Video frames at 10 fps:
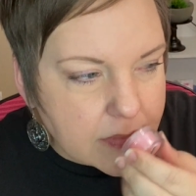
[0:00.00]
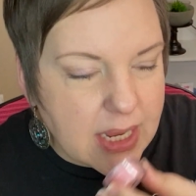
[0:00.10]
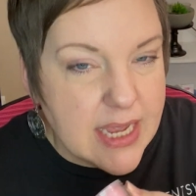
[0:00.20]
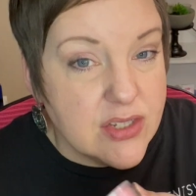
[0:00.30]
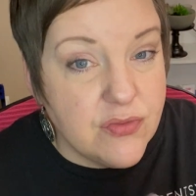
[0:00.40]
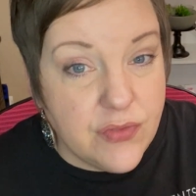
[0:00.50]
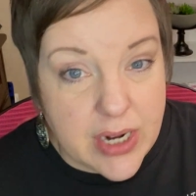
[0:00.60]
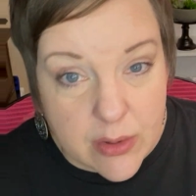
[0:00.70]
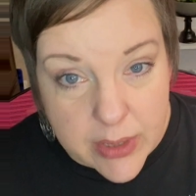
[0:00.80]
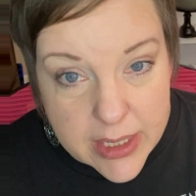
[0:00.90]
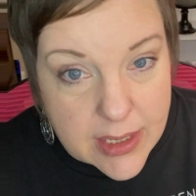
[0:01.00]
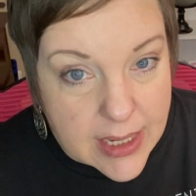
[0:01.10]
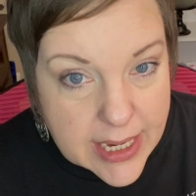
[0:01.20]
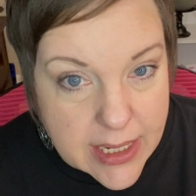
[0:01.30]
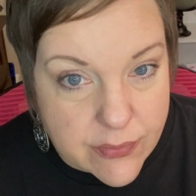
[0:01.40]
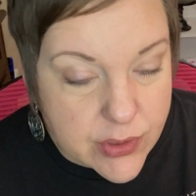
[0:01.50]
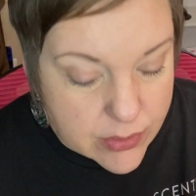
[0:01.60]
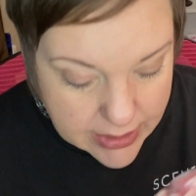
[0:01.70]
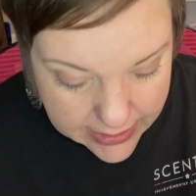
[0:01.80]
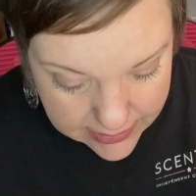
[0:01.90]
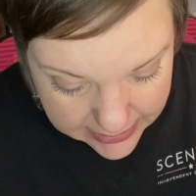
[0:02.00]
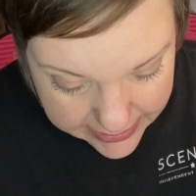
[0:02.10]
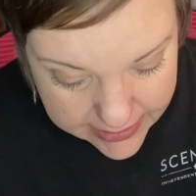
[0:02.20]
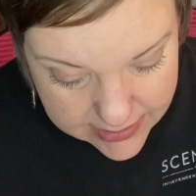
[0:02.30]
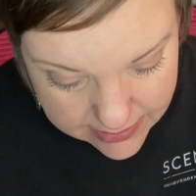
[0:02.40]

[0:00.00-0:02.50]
It's very light. If you like light,